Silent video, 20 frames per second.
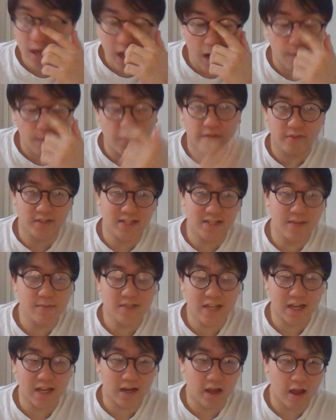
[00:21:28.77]
I'm living the same
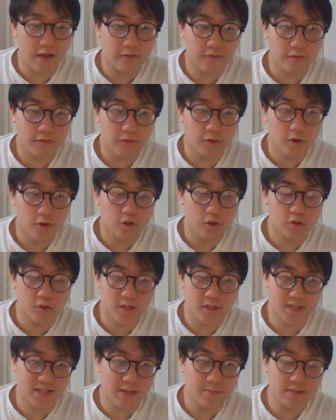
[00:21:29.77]
exact life. Doing
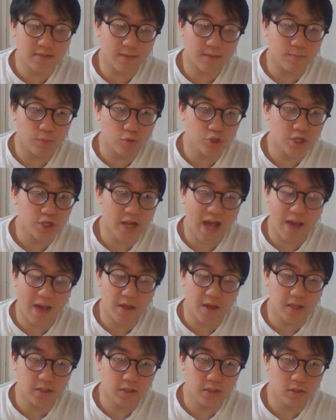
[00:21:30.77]
the same exact bullshit
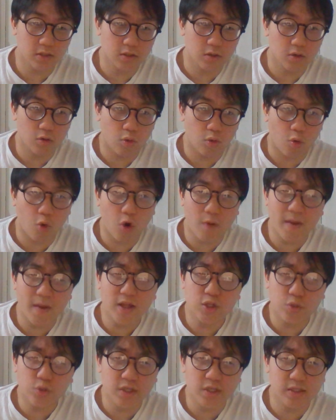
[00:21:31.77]
habits. Or am
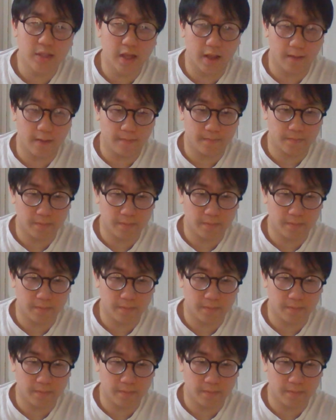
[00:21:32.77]
I twisting?